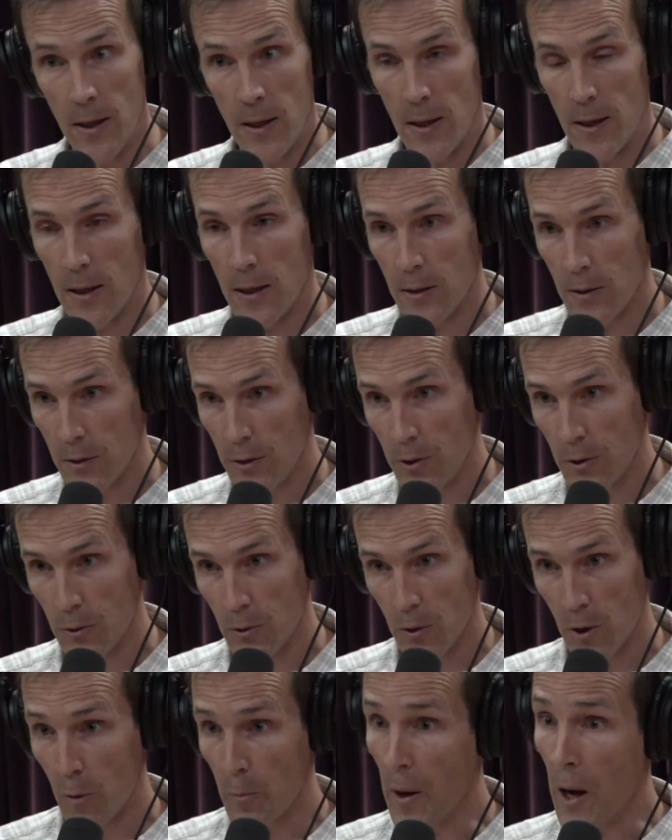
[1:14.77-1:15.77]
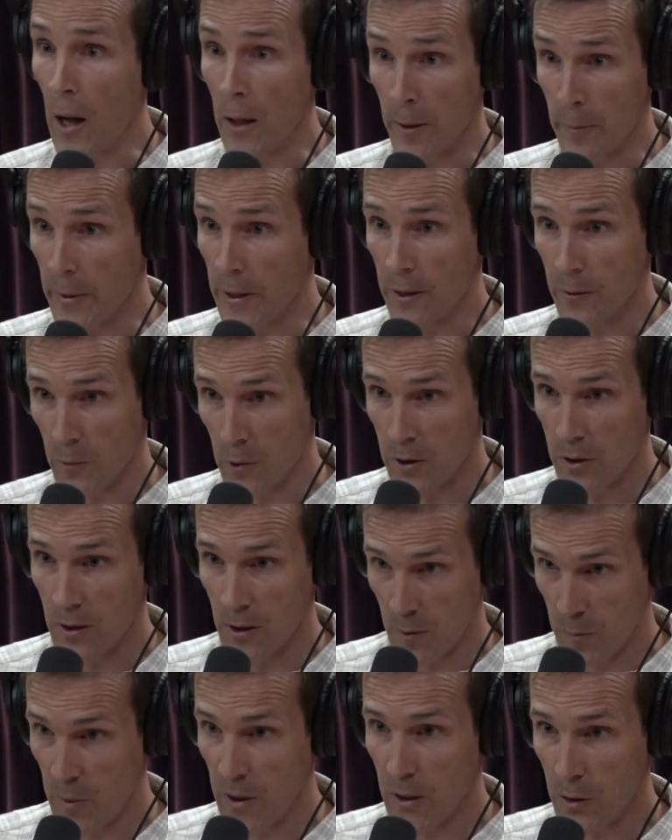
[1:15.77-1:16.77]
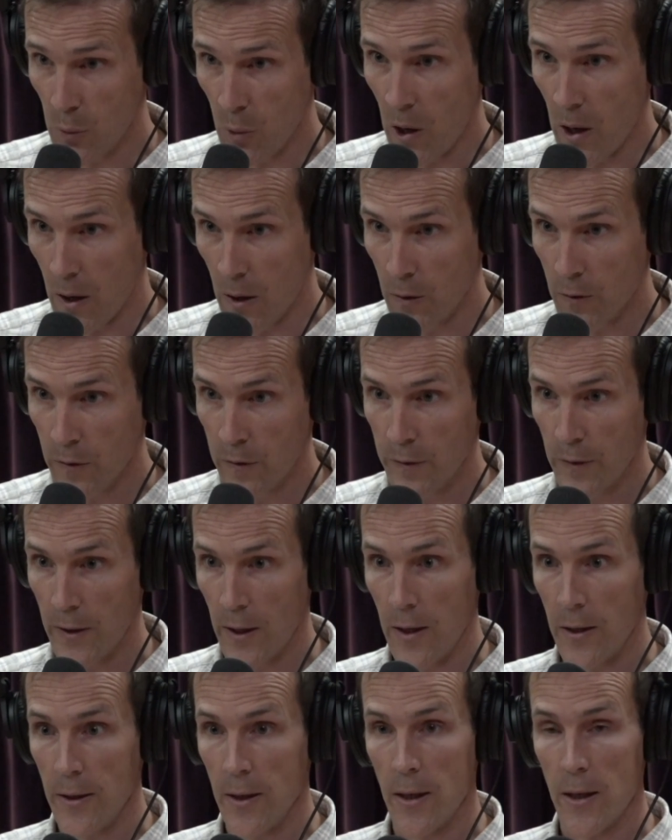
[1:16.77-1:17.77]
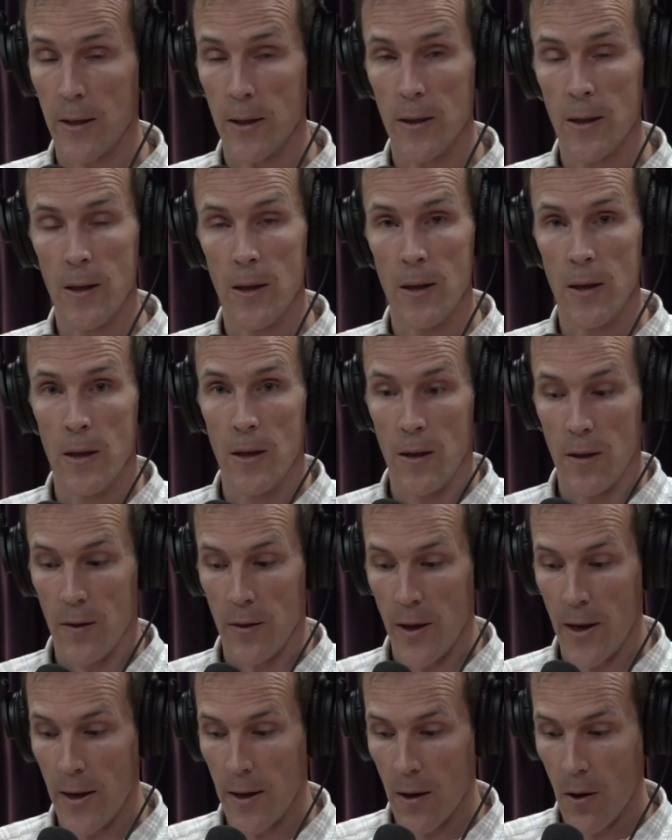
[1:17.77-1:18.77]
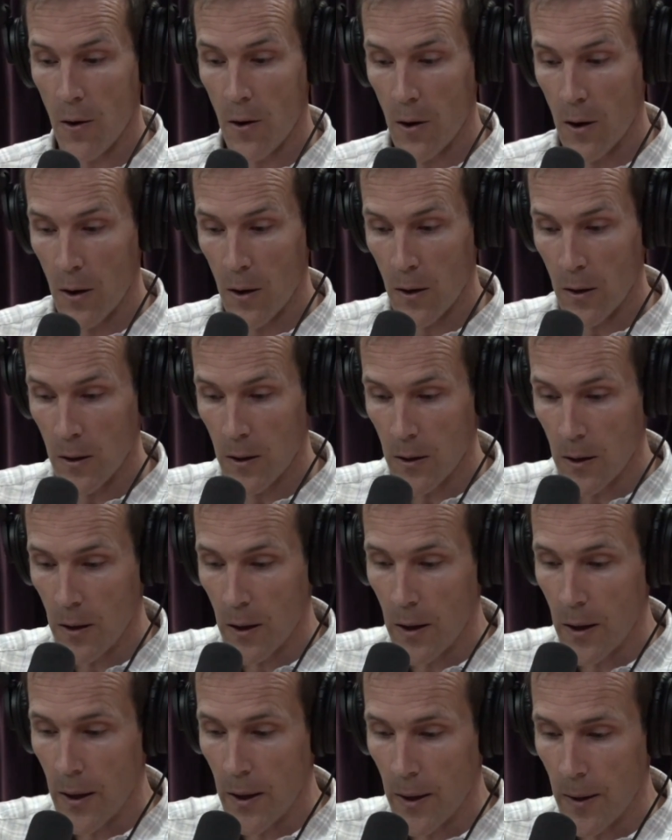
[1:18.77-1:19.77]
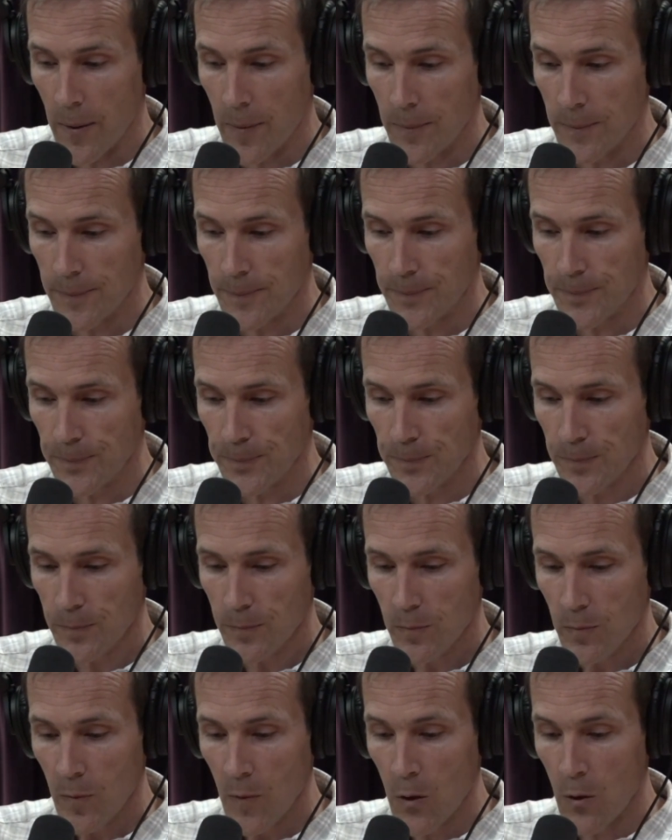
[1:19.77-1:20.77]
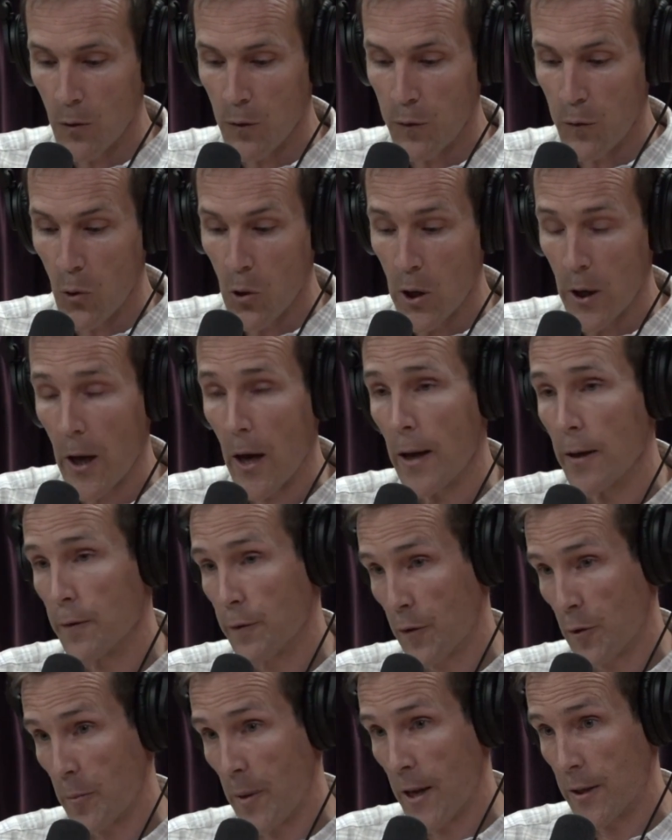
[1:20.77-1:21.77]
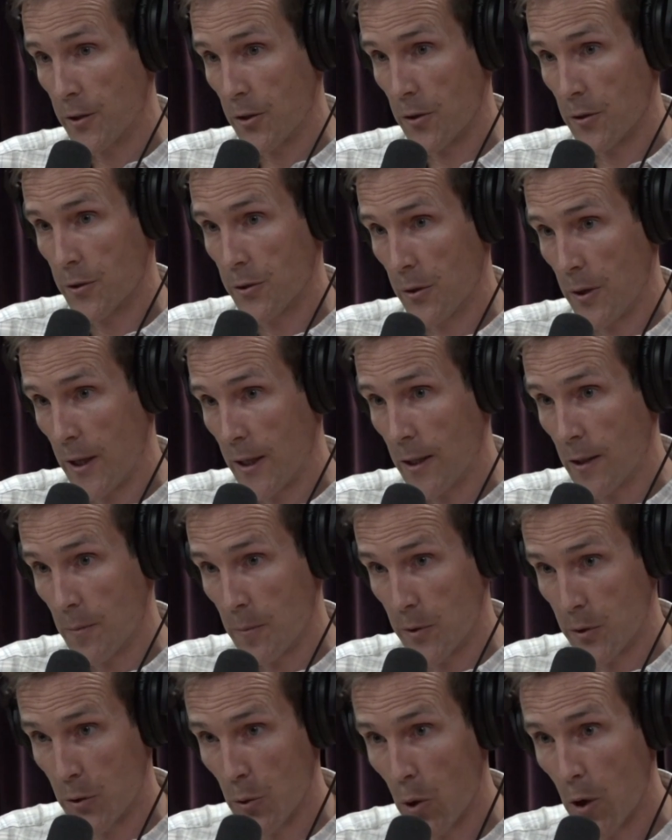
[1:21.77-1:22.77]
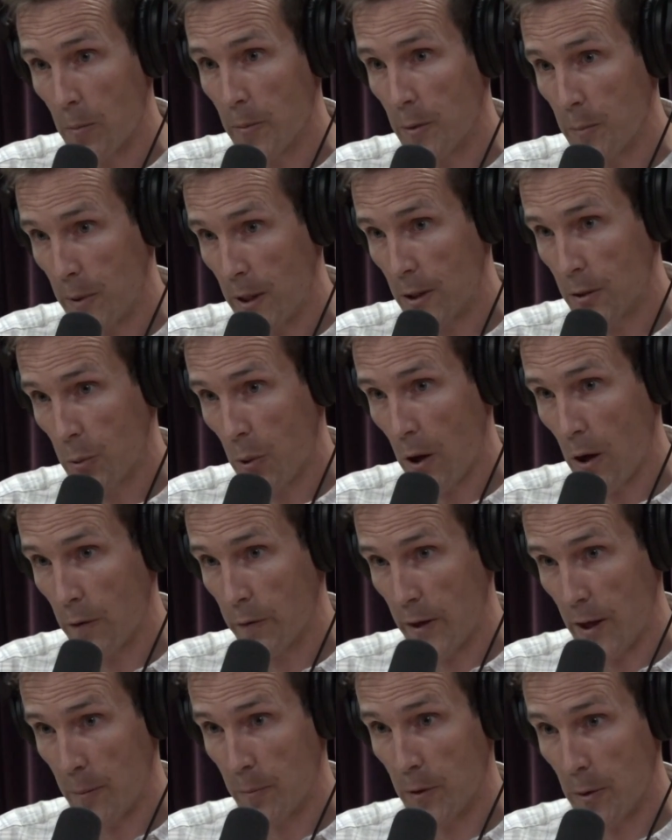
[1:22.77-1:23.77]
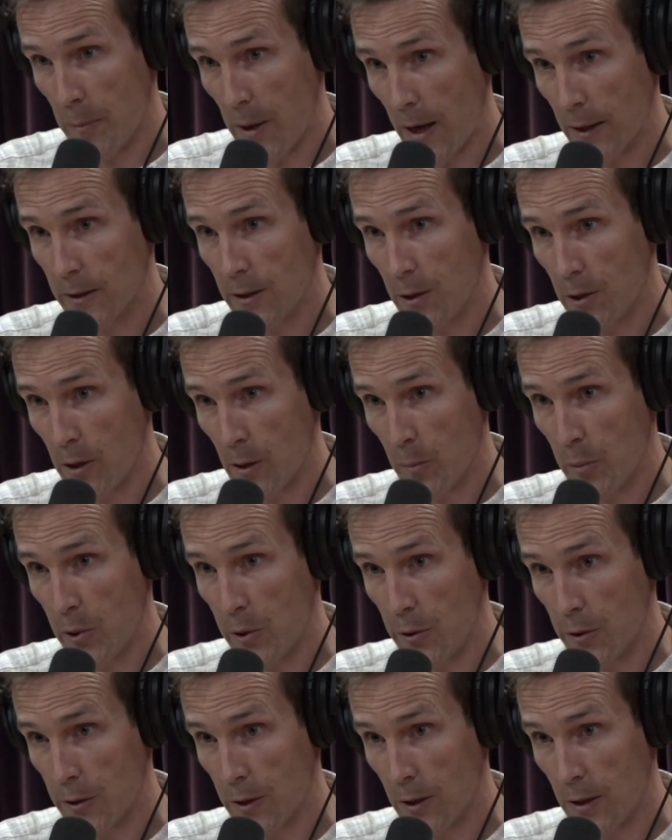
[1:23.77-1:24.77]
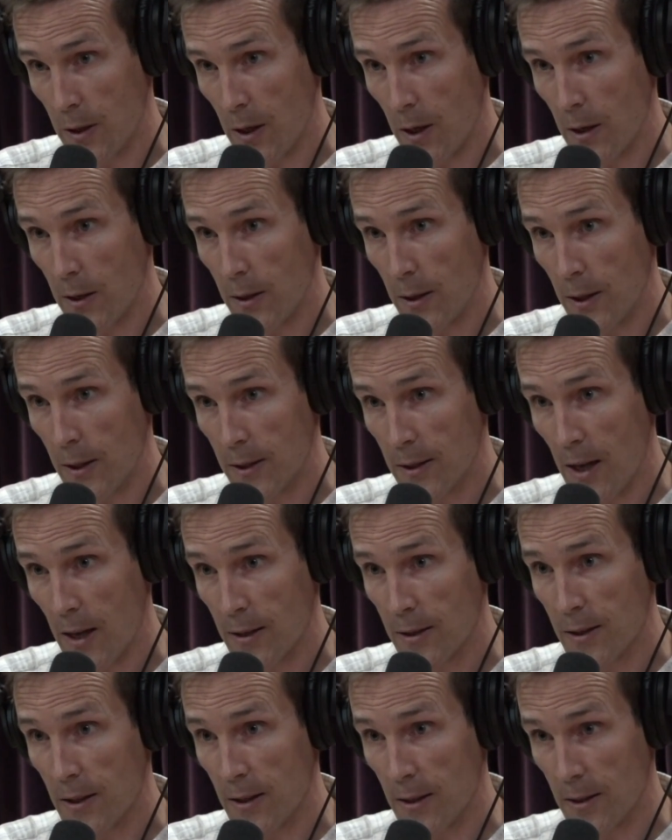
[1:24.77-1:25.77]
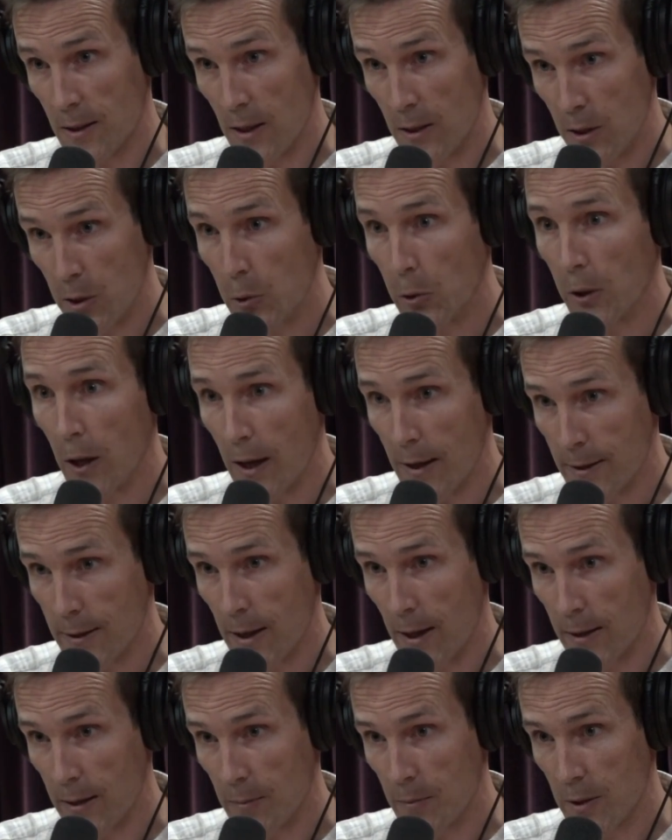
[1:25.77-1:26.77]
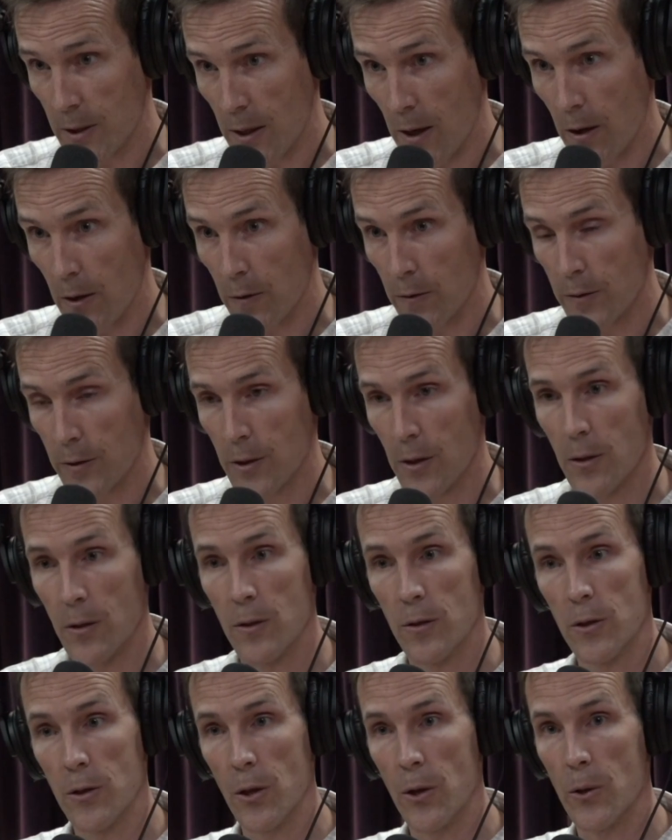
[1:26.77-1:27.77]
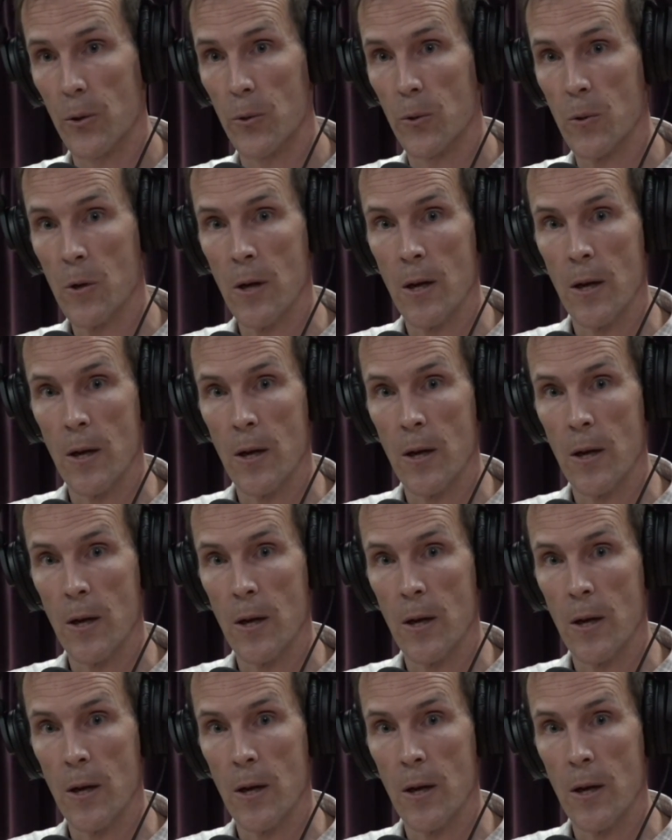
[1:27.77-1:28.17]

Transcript: into cobalamin, which is B12, and then they are um, foregut fermenters, so they can absorb the B12 they, the bacteria produce in their in intestines and utilize that themselves. So